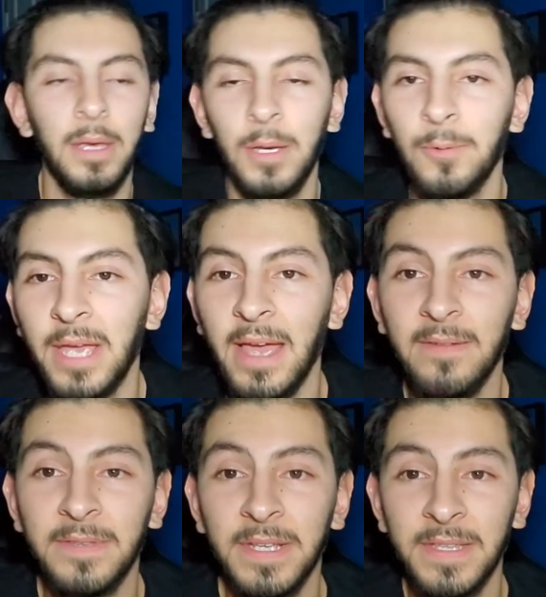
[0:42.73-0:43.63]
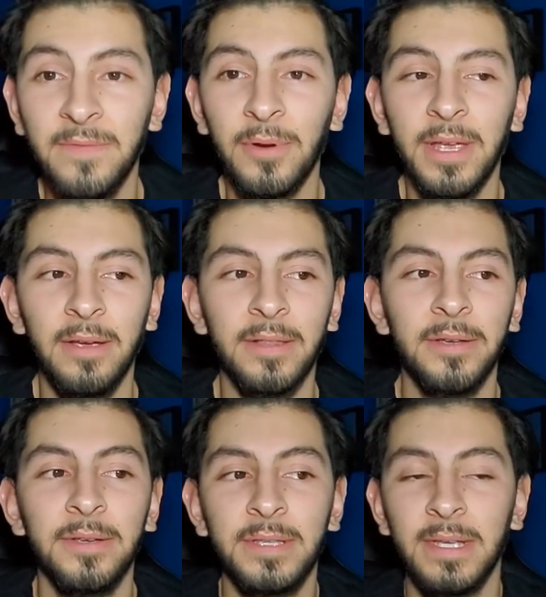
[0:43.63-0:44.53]
We have 64
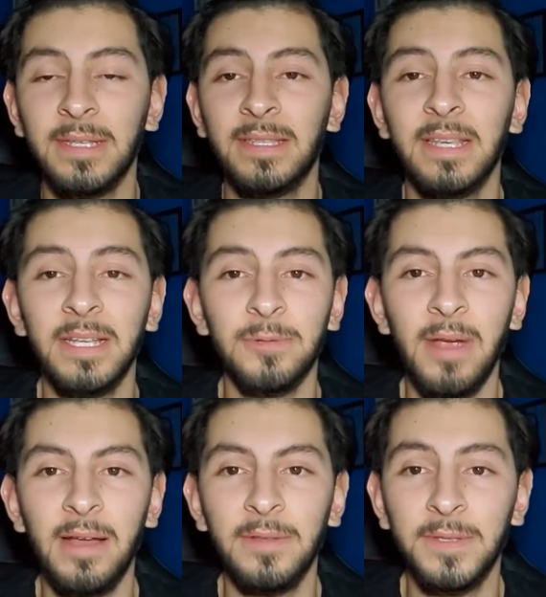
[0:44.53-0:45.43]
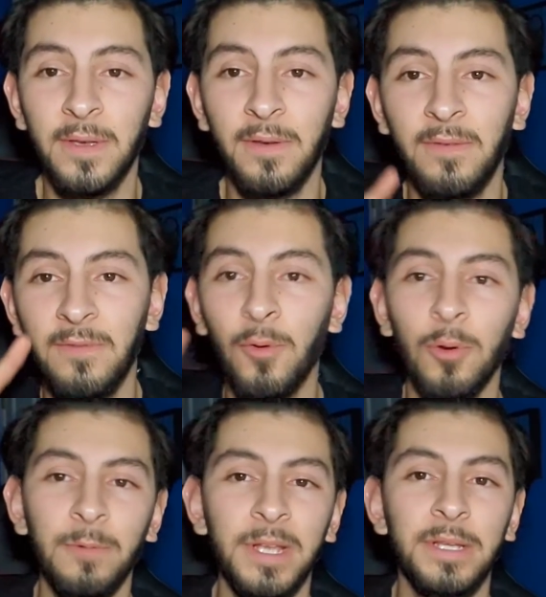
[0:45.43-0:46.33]
characters, 6 rounds, 4
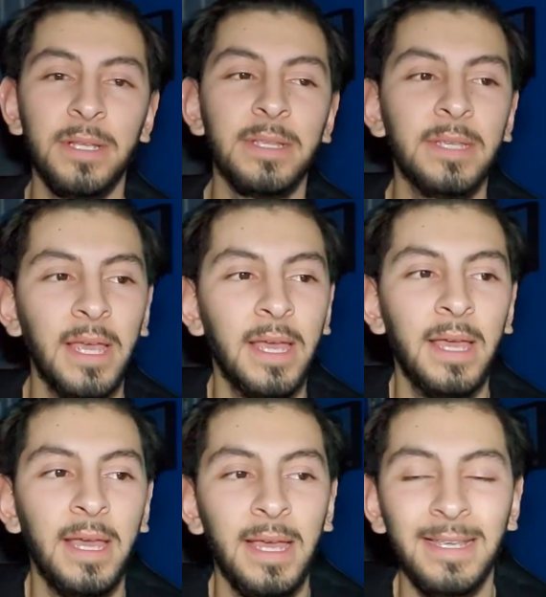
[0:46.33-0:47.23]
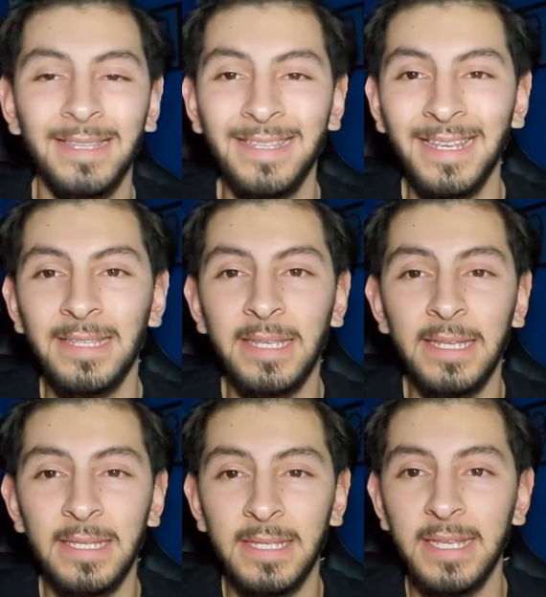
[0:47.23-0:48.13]
regions, 16
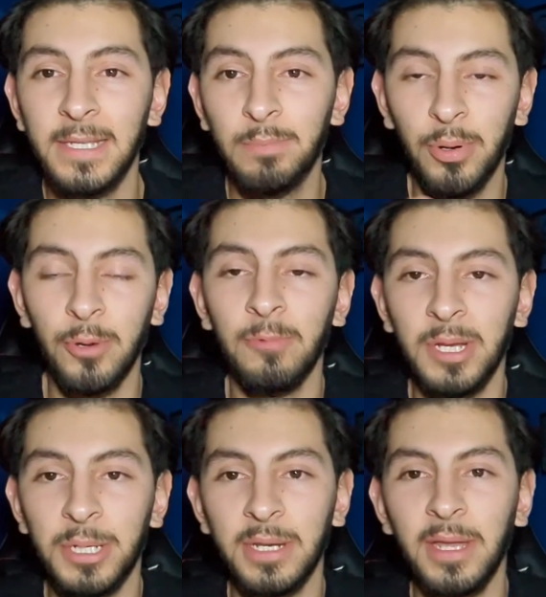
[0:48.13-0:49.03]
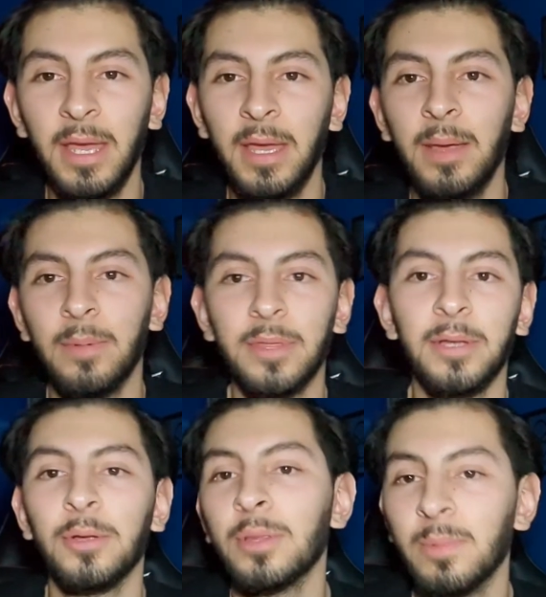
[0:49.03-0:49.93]
seeds per region, but there
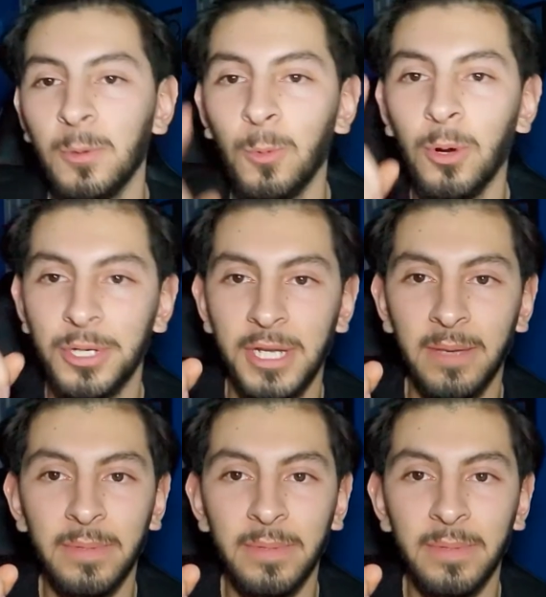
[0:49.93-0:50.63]
can only be one champion.